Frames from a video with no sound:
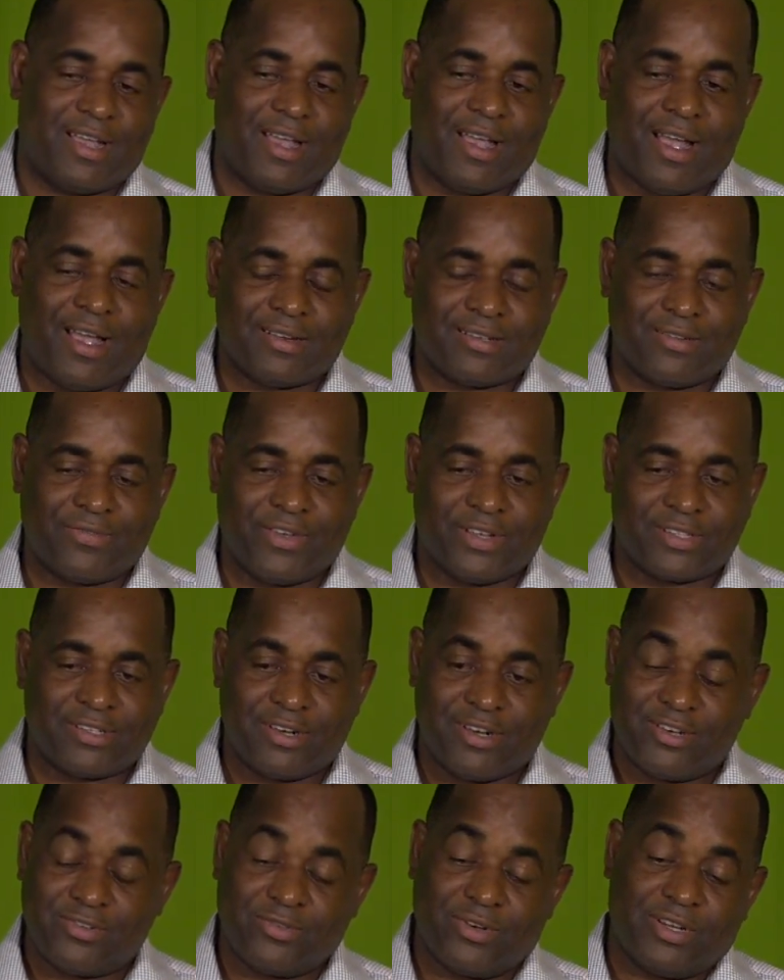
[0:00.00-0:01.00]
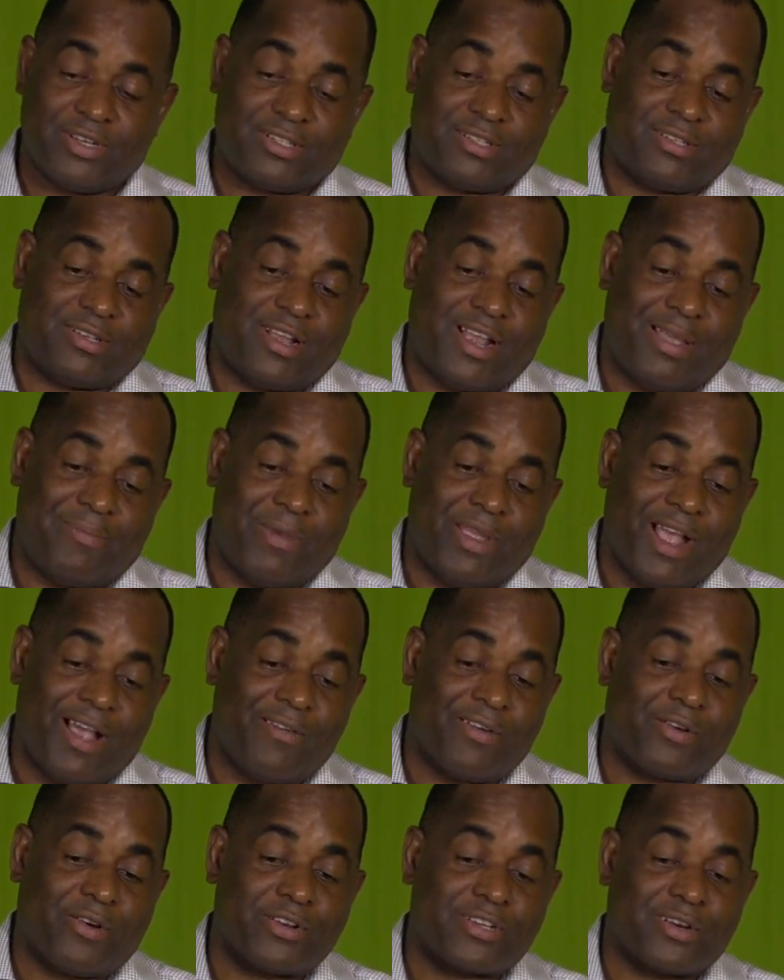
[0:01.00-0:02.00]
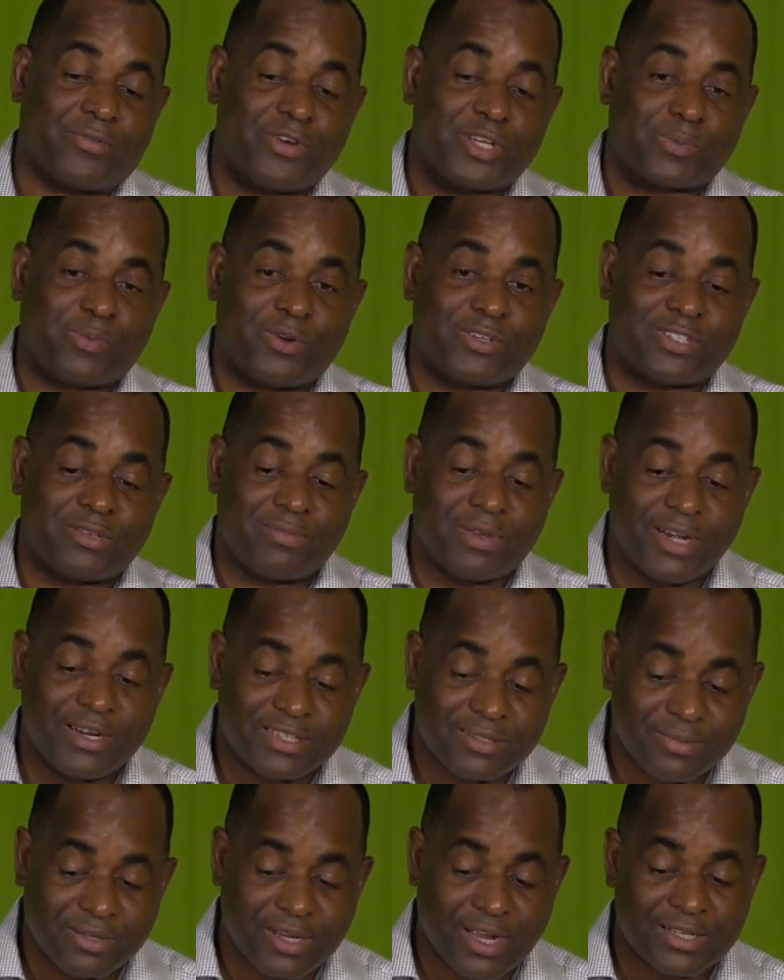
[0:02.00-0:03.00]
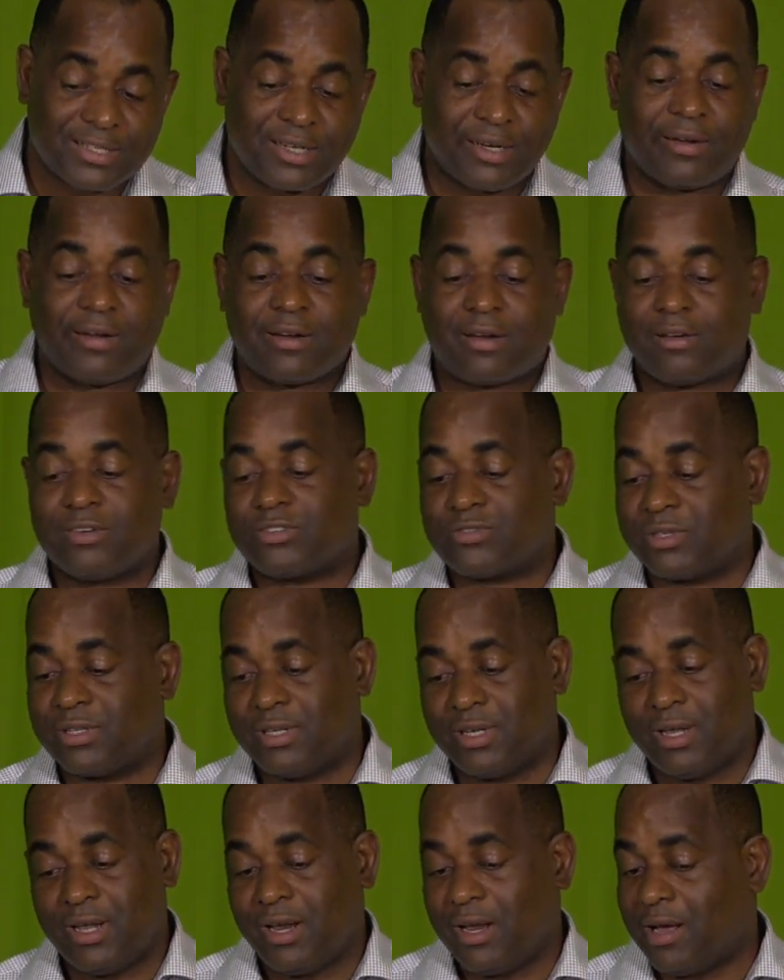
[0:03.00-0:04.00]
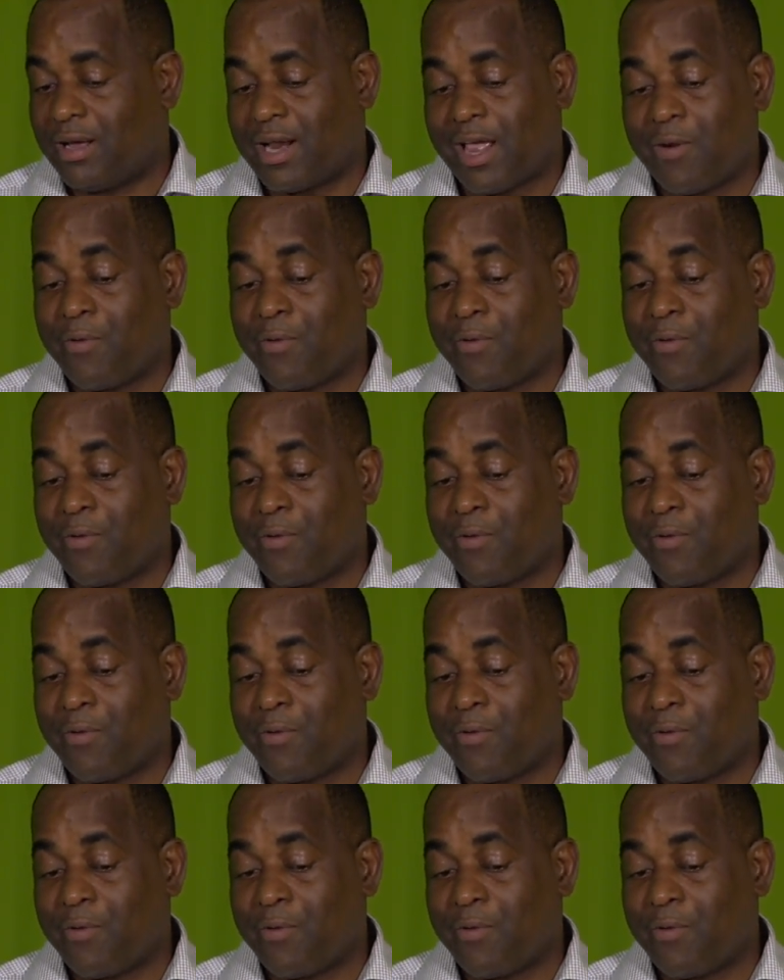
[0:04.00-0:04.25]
has a vested interest. I may have a greater responsibility because I lead the country, and